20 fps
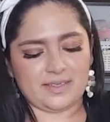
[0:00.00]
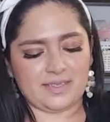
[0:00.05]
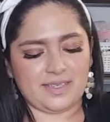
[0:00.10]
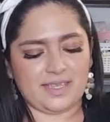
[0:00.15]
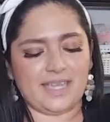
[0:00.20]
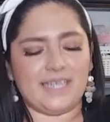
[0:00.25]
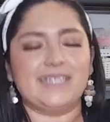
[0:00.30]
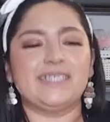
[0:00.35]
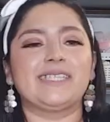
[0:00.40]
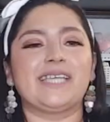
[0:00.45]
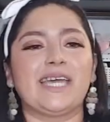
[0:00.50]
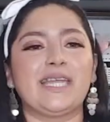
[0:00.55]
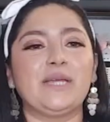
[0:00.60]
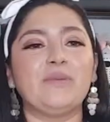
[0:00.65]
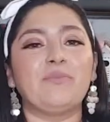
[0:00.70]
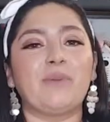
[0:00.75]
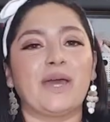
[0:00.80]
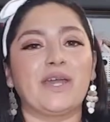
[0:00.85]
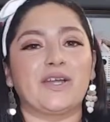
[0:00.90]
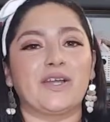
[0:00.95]
Okay, it's
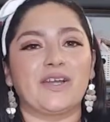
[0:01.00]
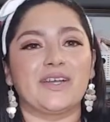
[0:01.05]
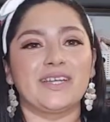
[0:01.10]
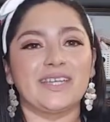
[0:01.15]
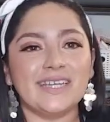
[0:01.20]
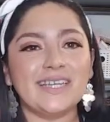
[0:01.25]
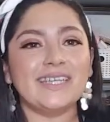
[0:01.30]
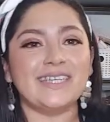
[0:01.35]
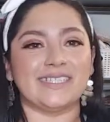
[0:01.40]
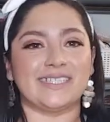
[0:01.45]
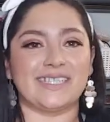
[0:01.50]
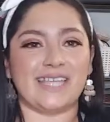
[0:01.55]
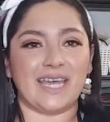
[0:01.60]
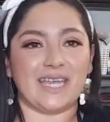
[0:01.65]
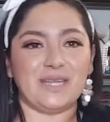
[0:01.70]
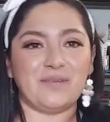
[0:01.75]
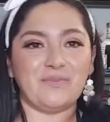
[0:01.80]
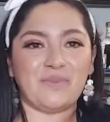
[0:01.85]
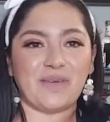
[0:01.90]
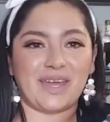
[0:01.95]
getting better. It's
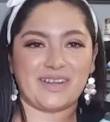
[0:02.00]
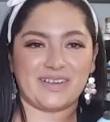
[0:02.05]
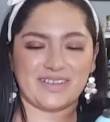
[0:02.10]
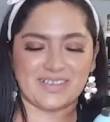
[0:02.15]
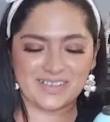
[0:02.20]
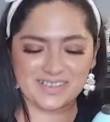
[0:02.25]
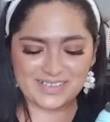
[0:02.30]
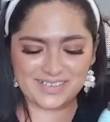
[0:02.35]
getting better.